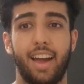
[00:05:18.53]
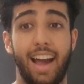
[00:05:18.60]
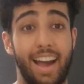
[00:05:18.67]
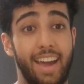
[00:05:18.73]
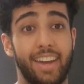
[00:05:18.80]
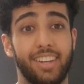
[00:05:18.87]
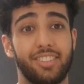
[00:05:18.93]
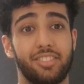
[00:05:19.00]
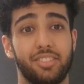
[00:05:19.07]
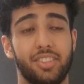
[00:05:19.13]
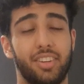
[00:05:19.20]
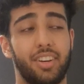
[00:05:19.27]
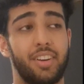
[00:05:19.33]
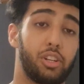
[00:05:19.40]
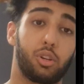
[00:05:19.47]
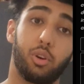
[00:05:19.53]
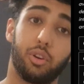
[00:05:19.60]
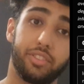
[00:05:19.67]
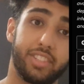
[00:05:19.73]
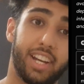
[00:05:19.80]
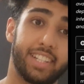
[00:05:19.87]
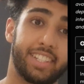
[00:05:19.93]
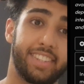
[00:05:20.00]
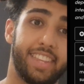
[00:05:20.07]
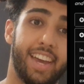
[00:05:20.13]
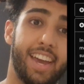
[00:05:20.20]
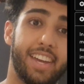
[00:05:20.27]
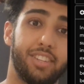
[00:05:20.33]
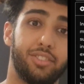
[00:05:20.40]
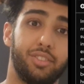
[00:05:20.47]
at Exeter. I contacted the
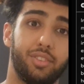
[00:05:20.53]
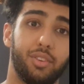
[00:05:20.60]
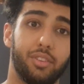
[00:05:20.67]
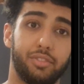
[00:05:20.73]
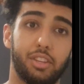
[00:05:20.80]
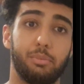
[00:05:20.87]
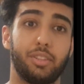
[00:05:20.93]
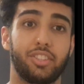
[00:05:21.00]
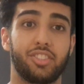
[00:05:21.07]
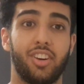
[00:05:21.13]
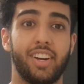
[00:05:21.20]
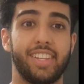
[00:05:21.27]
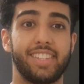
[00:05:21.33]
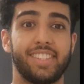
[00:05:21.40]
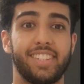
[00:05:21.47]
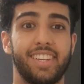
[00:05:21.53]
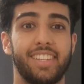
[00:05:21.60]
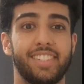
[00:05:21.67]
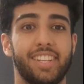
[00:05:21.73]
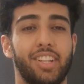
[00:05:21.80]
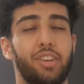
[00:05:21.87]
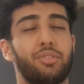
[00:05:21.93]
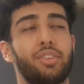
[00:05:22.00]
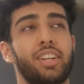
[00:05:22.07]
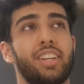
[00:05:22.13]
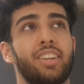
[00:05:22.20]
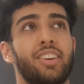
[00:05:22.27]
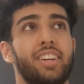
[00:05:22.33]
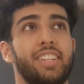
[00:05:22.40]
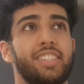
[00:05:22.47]
head of human sciences and I
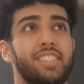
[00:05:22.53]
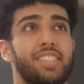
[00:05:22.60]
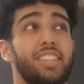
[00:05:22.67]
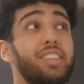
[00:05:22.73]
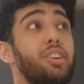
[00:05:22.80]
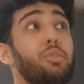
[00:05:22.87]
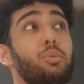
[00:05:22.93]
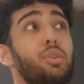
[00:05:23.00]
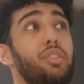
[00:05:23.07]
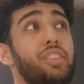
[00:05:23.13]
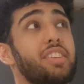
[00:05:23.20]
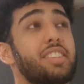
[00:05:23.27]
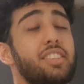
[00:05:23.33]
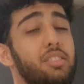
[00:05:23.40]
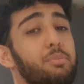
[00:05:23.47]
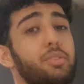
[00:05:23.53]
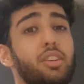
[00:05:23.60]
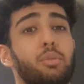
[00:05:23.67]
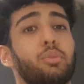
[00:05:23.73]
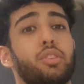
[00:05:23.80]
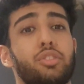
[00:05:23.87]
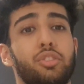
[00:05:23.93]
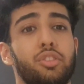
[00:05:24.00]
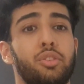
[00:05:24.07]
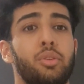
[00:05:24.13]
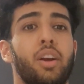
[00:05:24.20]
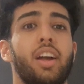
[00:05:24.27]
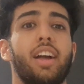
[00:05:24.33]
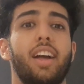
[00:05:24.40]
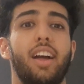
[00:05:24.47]
realised, you know what, this is something I want to do.
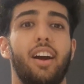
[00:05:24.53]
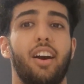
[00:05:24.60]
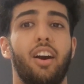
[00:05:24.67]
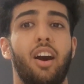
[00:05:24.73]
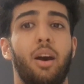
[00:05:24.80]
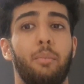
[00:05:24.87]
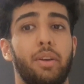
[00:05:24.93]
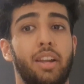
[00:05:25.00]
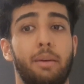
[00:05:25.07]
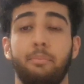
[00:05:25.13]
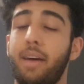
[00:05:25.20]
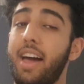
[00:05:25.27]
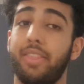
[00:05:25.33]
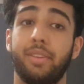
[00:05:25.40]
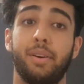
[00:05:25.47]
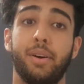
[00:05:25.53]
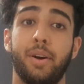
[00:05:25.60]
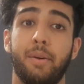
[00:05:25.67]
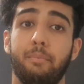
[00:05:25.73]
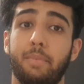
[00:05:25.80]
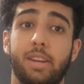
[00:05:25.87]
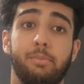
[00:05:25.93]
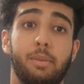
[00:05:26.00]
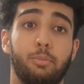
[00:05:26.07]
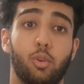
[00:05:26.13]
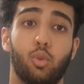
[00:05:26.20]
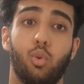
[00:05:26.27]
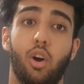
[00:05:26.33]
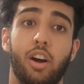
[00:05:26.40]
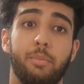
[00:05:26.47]
And I met the minimum
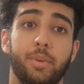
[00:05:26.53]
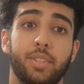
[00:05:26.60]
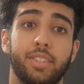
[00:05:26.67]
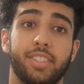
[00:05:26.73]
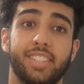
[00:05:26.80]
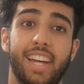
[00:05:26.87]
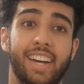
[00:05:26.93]
requirements